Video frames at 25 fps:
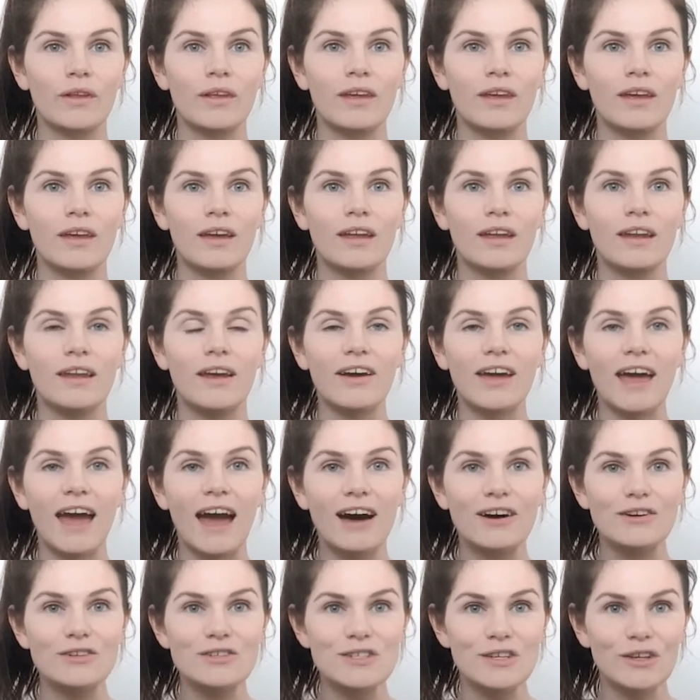Now,
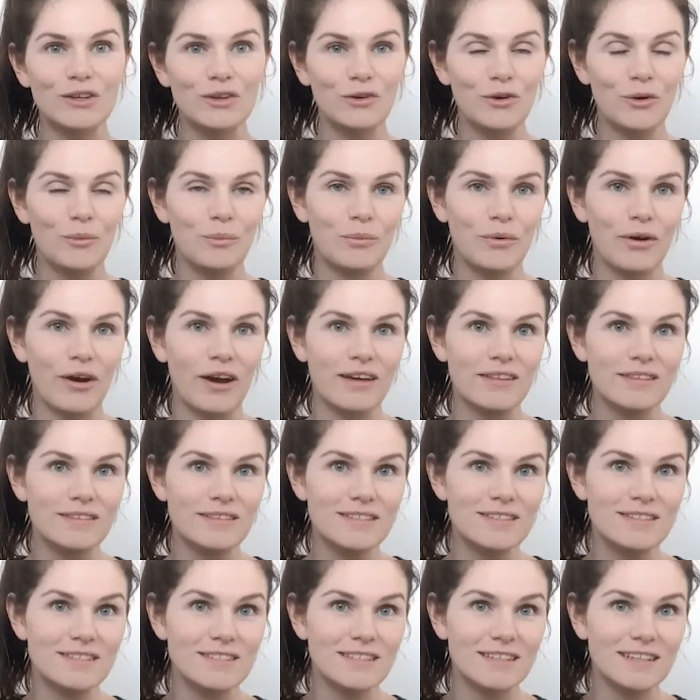counting your
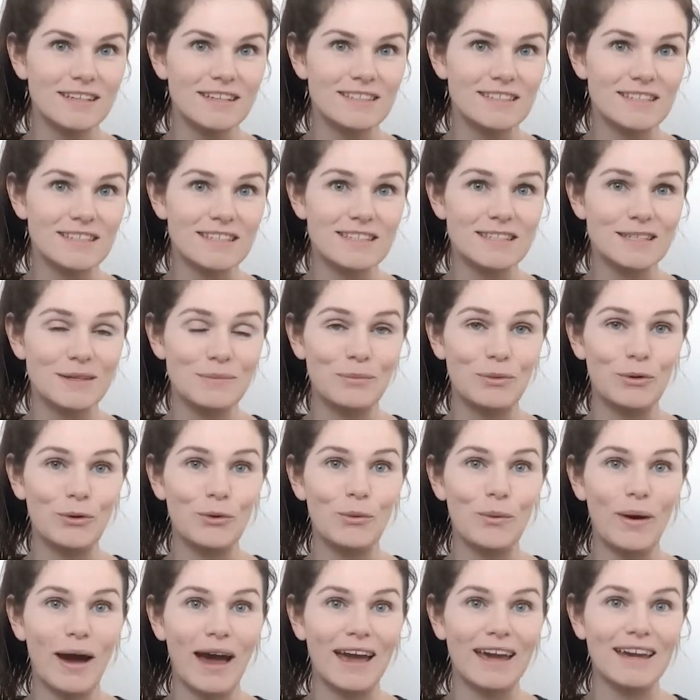breaths is a simple
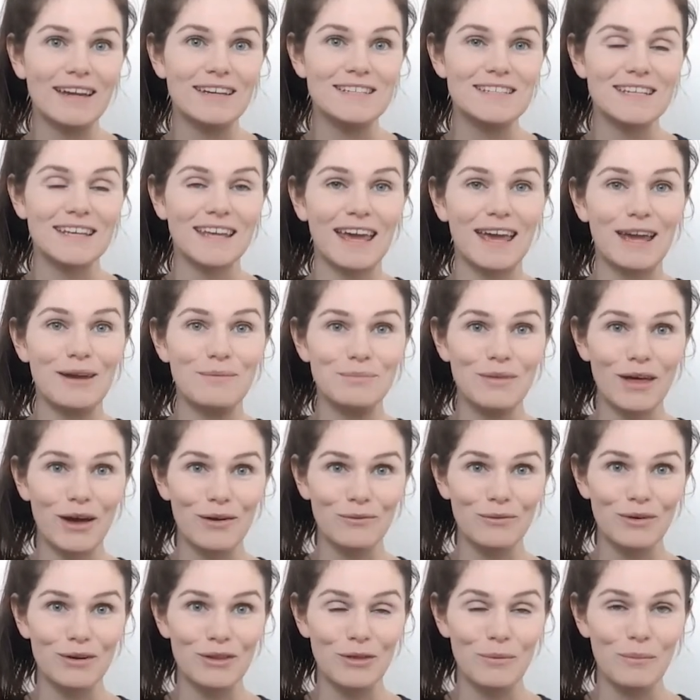way to keep that
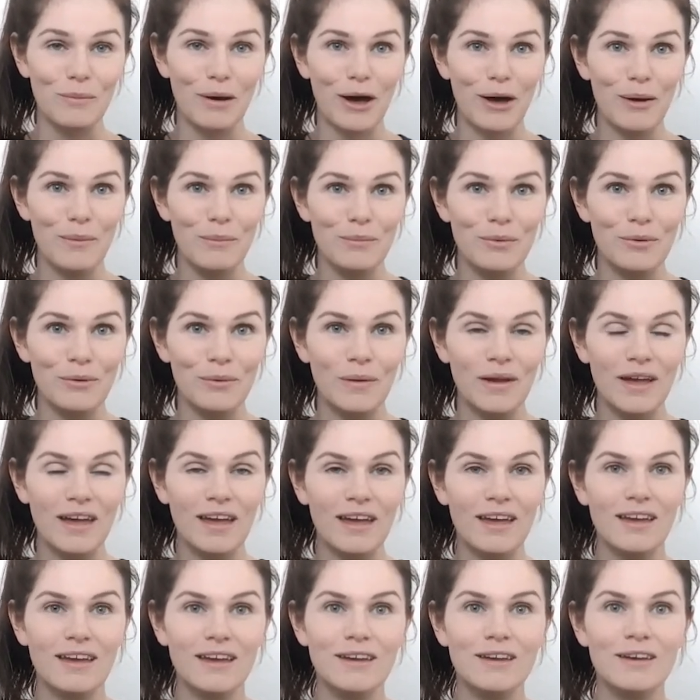rhythm up,
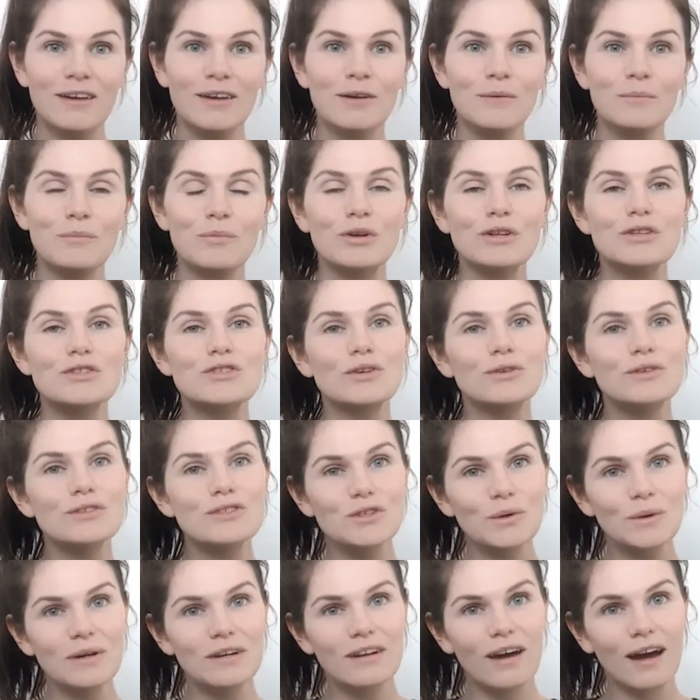but it's
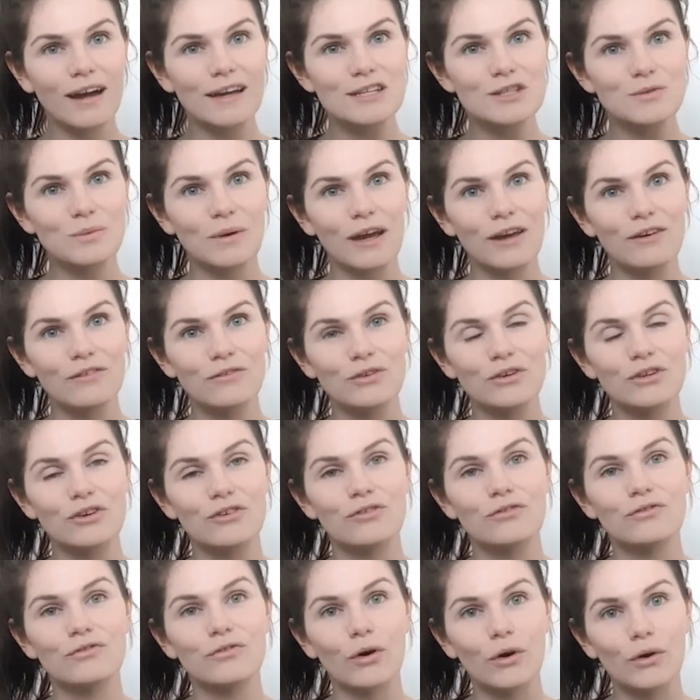also a nice way for you to
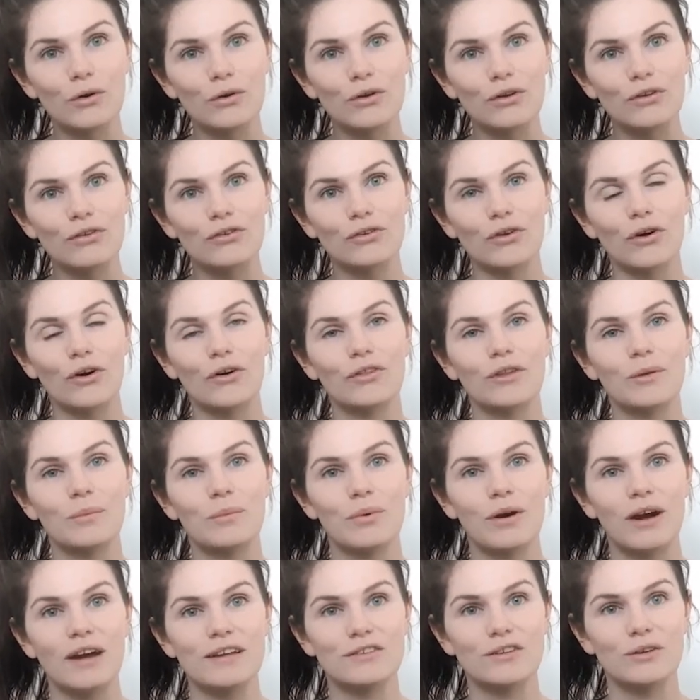focus on the
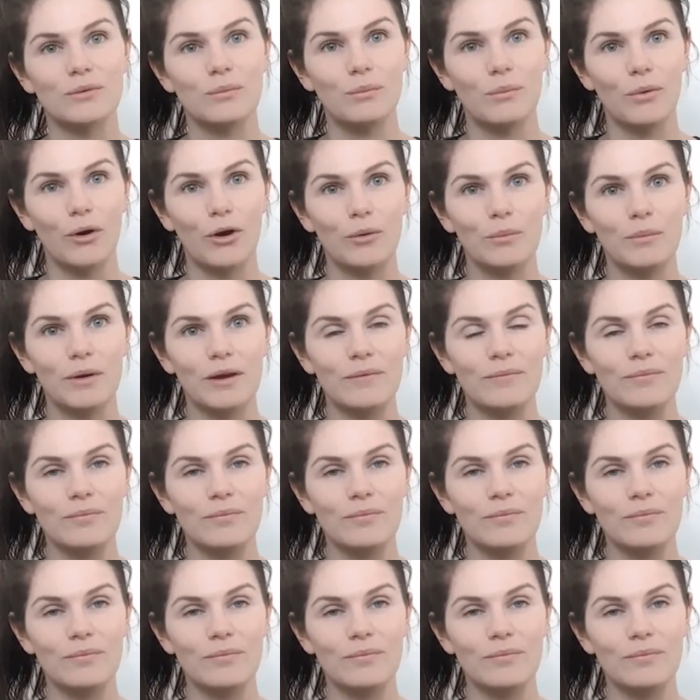present moment.